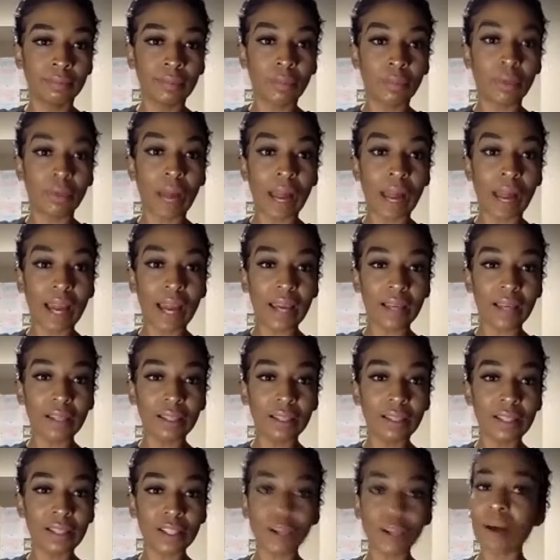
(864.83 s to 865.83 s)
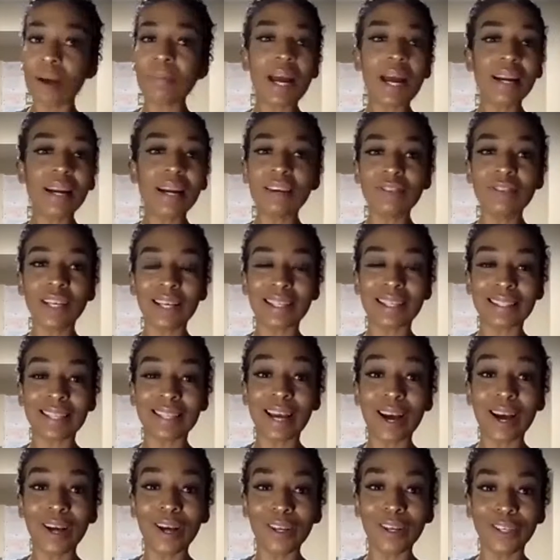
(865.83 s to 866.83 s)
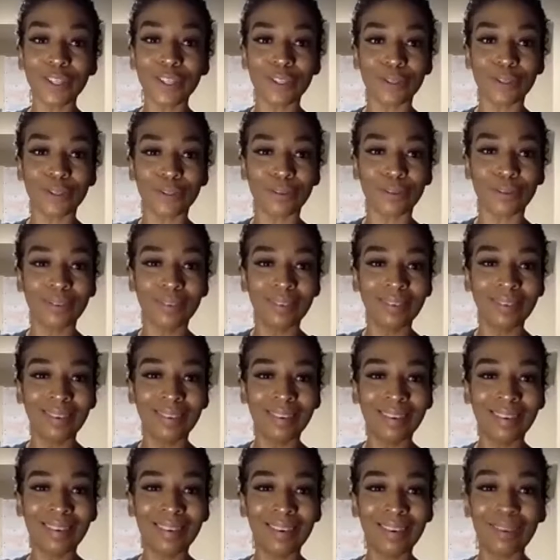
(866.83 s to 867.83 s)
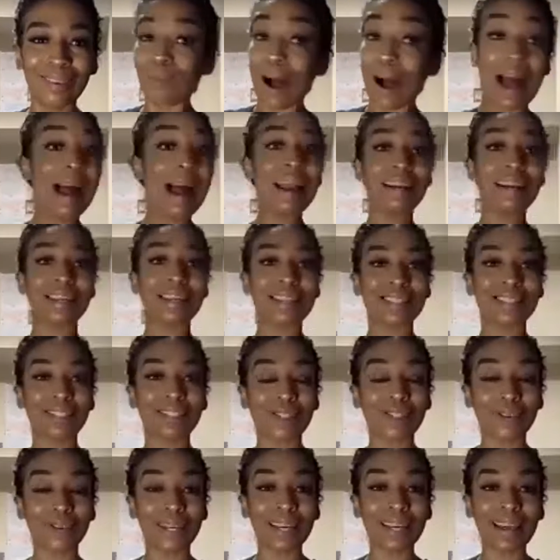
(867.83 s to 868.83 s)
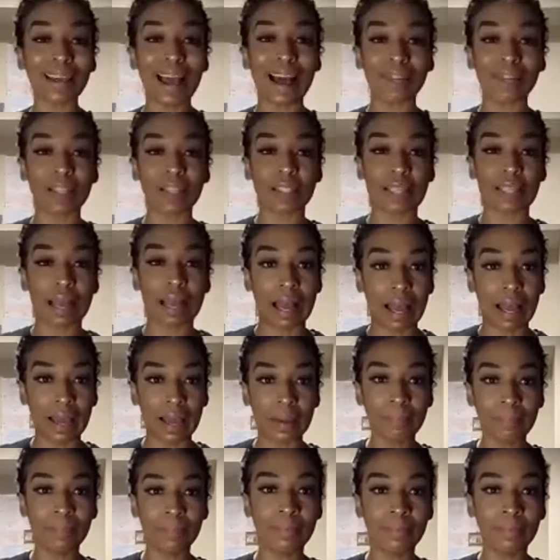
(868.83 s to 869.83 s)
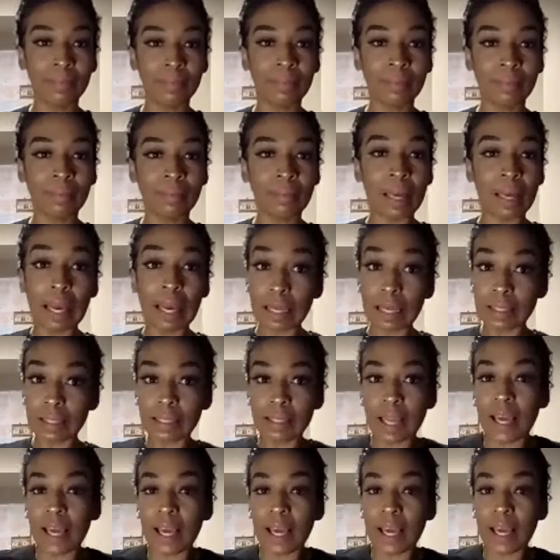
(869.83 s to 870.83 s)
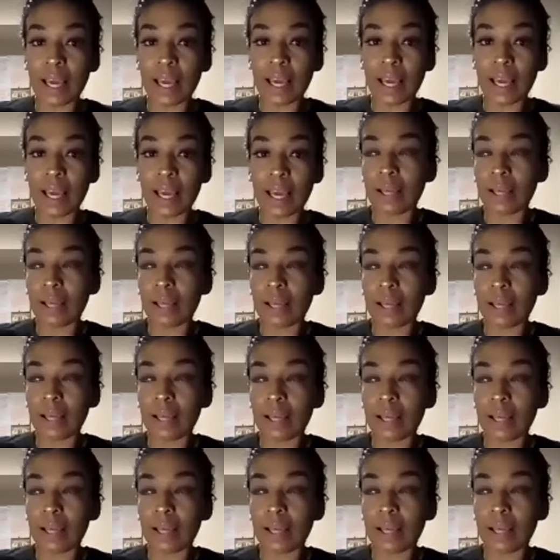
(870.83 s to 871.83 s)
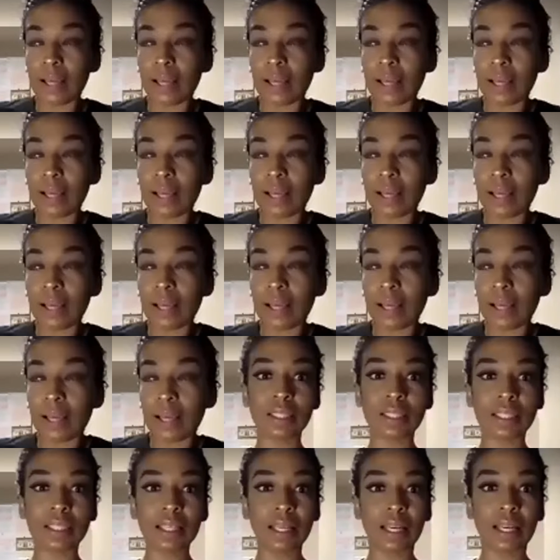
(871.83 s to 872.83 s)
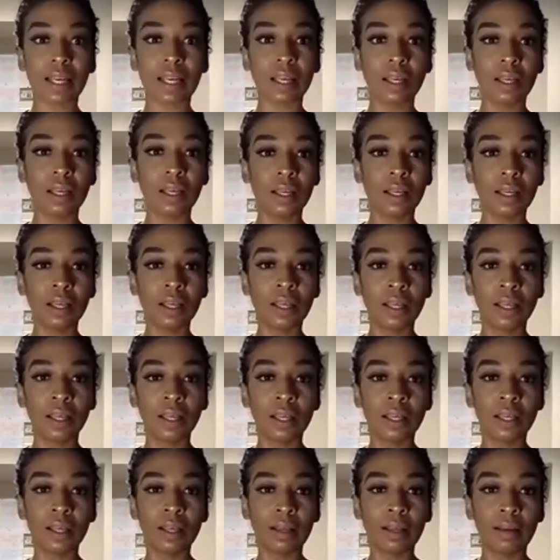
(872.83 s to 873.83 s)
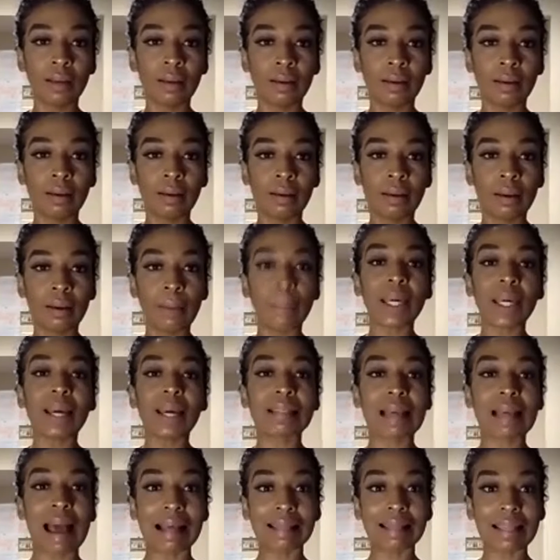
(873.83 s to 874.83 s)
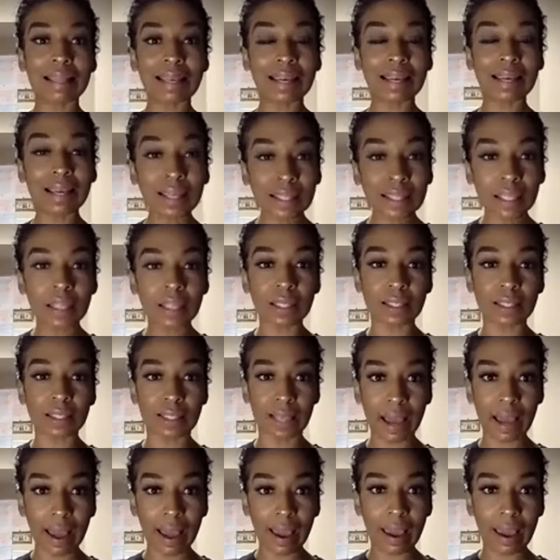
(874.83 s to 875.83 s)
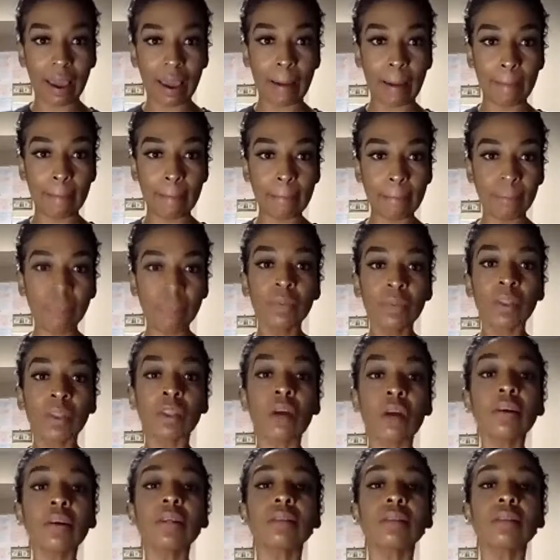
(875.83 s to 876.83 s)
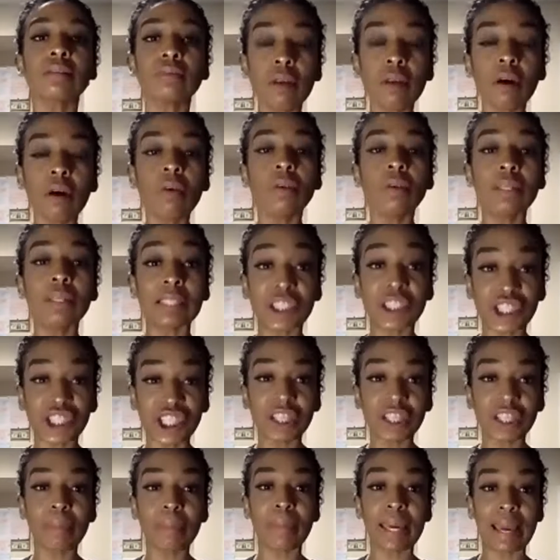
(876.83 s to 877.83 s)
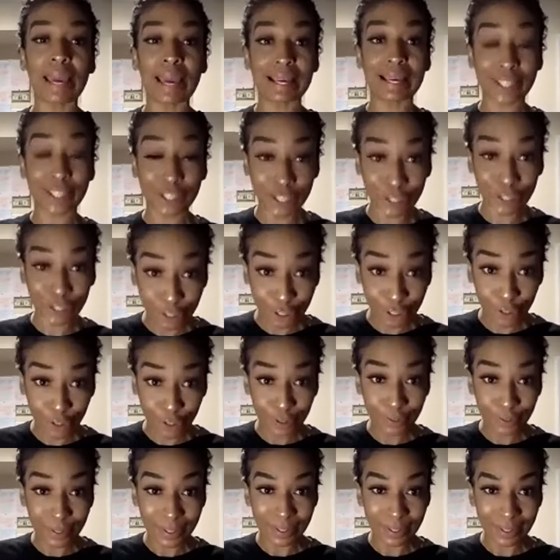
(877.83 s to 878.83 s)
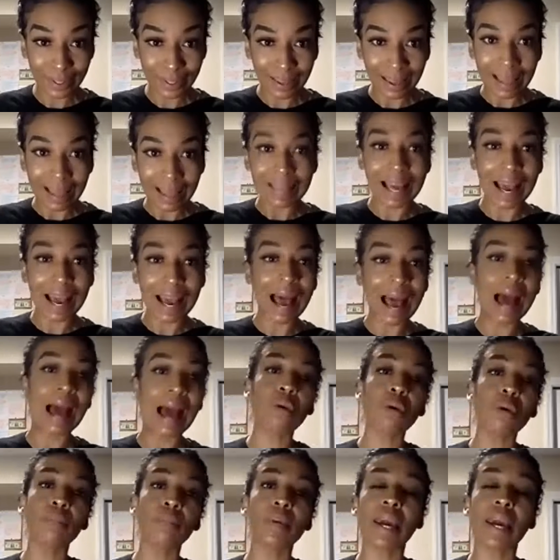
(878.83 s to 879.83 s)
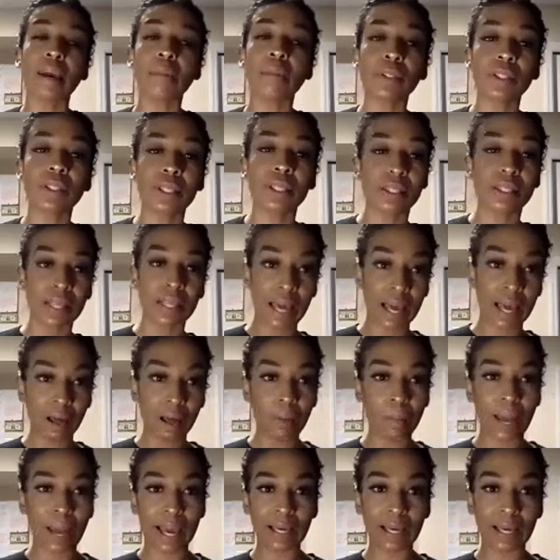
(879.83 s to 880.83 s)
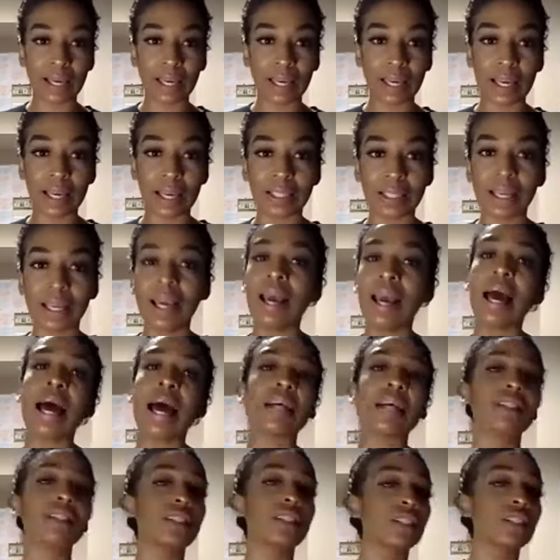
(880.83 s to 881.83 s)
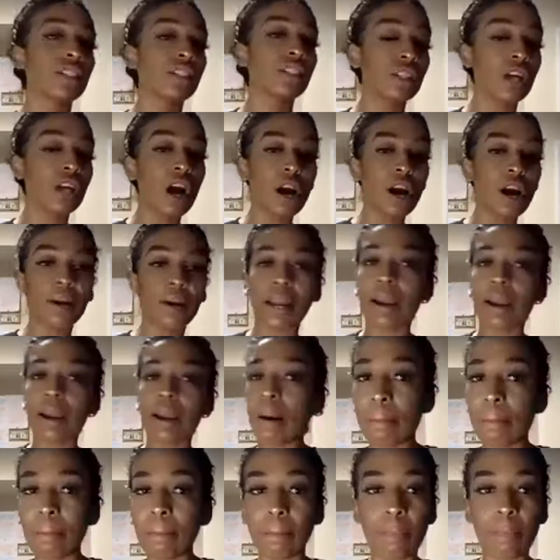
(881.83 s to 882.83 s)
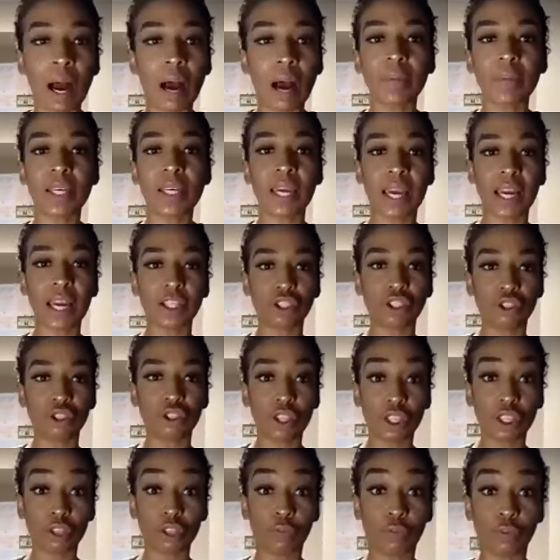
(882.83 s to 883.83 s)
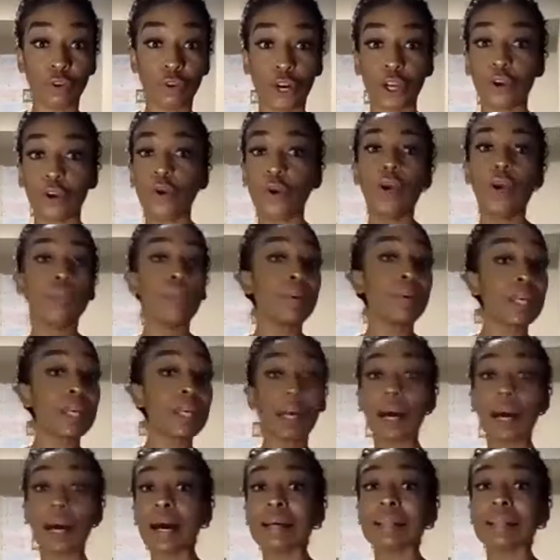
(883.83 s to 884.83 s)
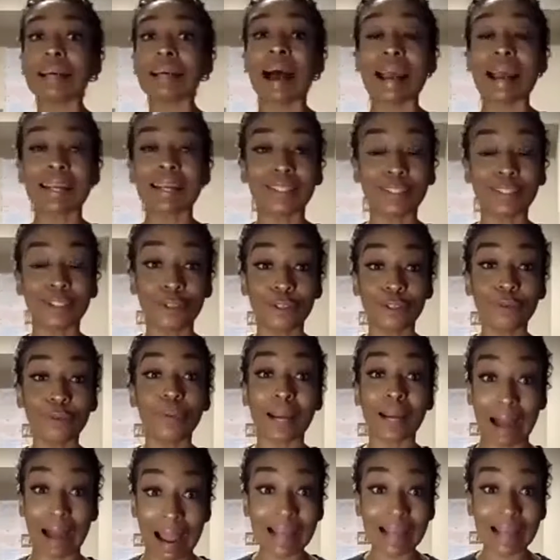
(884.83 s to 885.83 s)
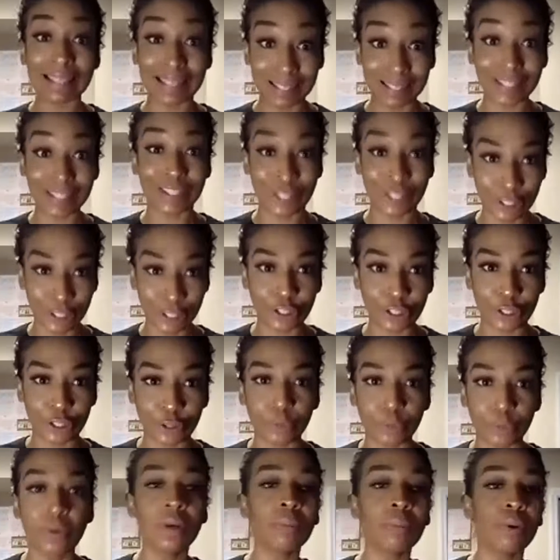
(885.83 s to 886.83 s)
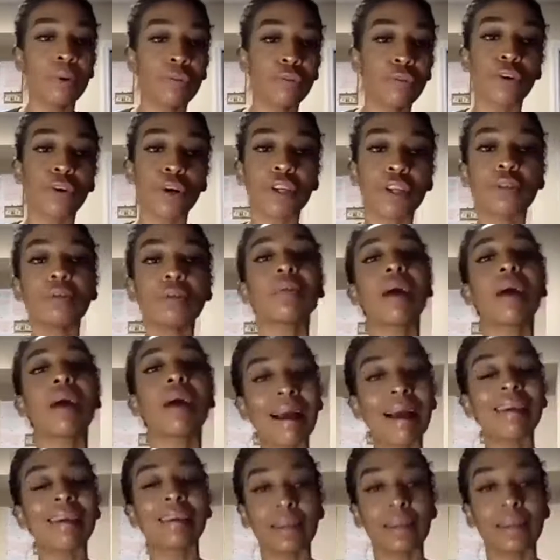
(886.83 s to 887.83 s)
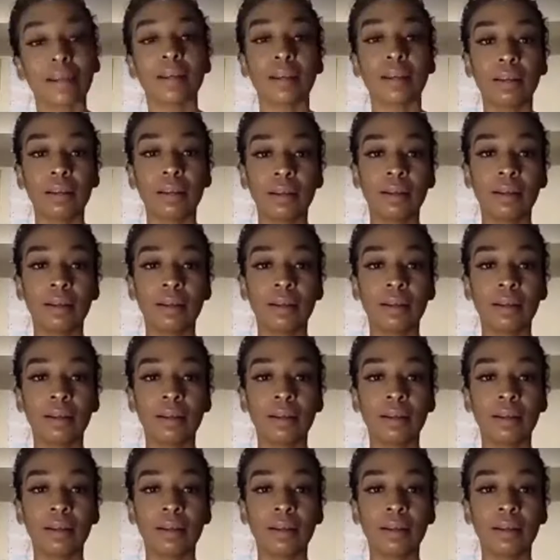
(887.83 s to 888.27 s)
Right? So I'm not even going to tell you why I didn't do it half the time. It's like, you're right, I should have did it. Because at the end of the day, there is no legitimate excuse that I will be able to tell my kids as to, sorry, mommy can't do this for you because I didn't do what I needed to do before you got here.